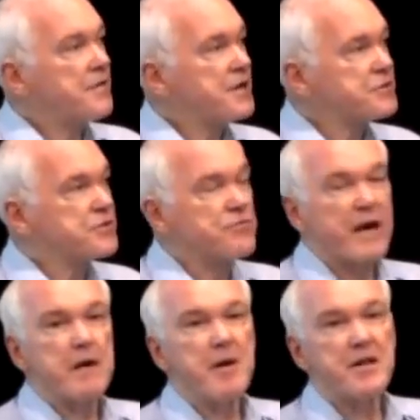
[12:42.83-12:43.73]
this was
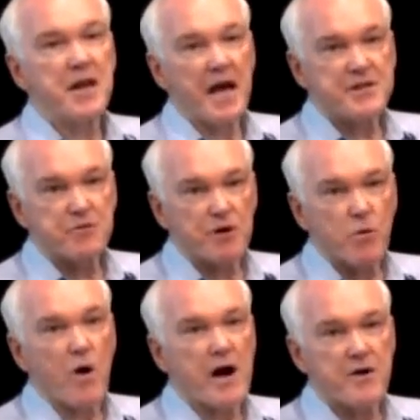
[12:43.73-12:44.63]
recommended as a
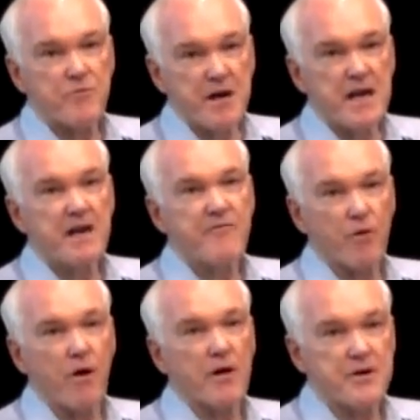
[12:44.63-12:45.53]
required reading for
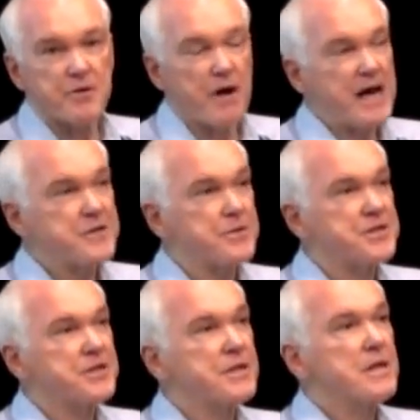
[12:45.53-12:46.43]
all
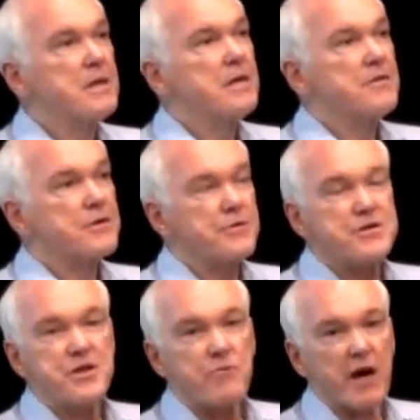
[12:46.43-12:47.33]
undergraduates. The
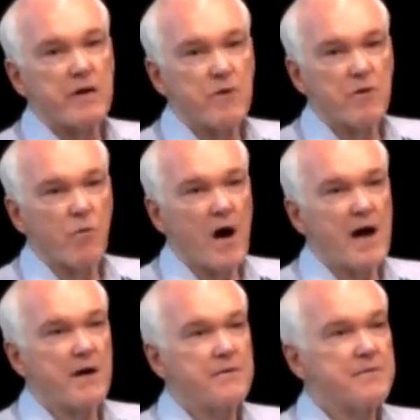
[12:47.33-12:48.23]
Christian right went
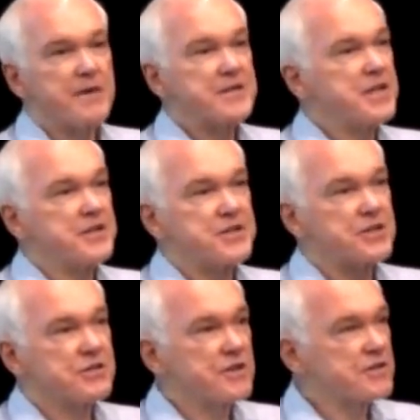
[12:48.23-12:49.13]
wild. They said, this
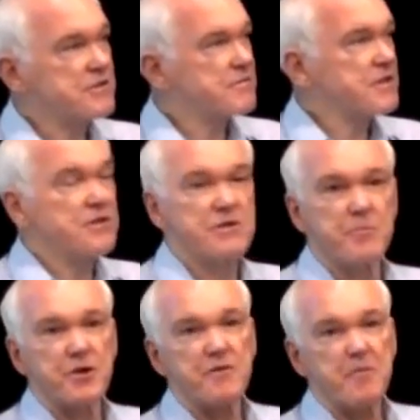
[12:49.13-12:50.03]
is the
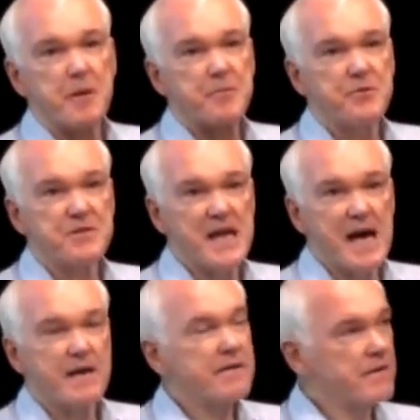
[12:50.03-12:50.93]
book of the people who
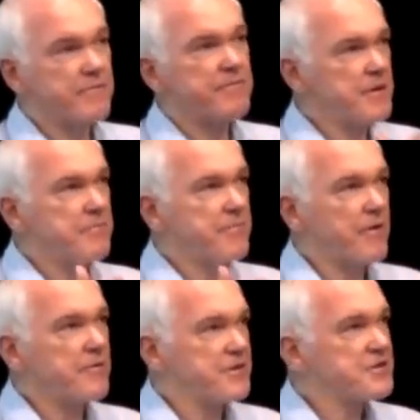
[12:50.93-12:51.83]
attacked, you've
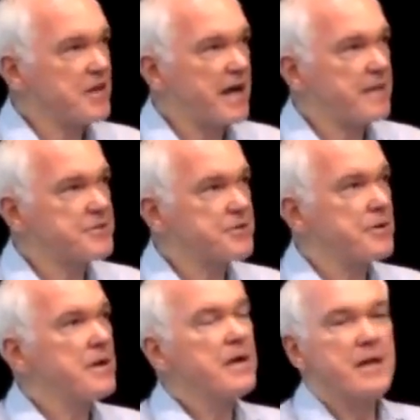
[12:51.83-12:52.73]
heard this line, I'm
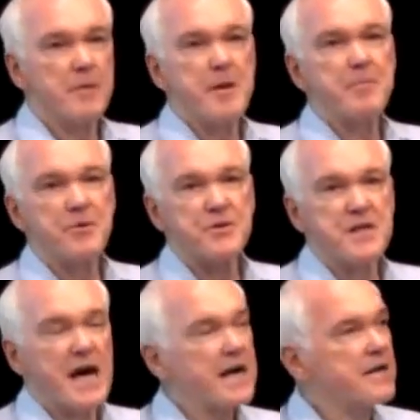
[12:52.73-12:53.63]
sure, the people who
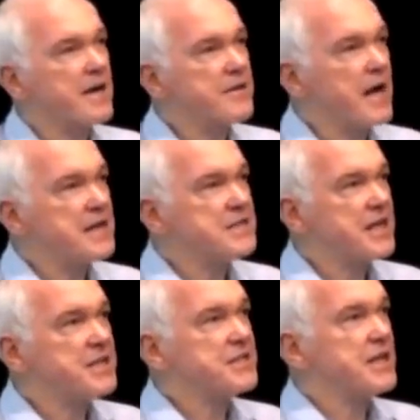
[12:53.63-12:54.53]
attacked the United
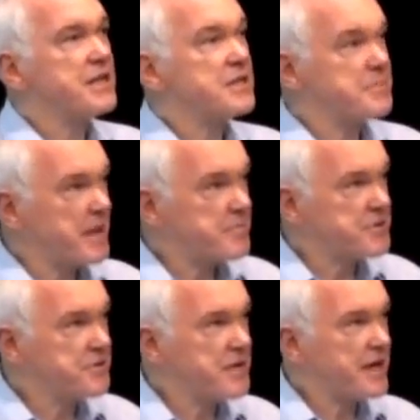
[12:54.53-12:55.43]
States in September
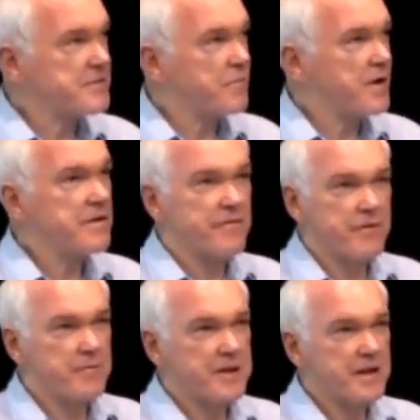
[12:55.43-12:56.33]
2001. You've
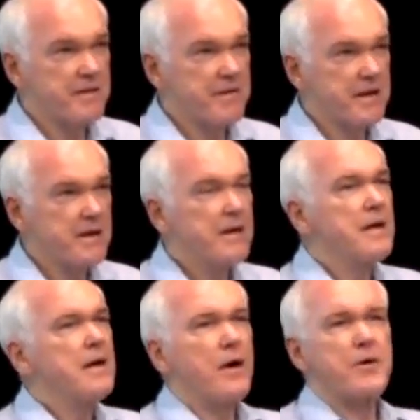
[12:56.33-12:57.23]
heard about that event?
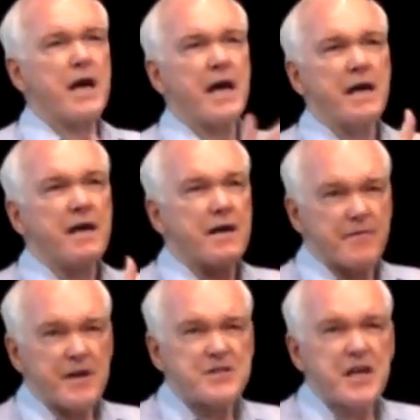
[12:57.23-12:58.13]
Okay.
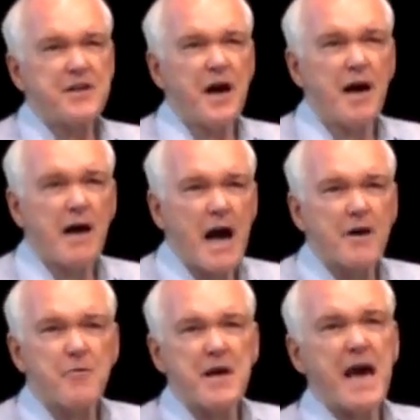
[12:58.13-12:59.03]
They said, how
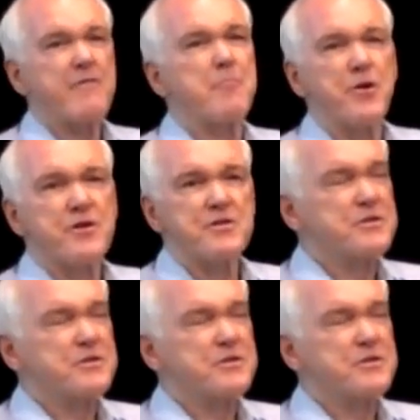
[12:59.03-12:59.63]
can we have a book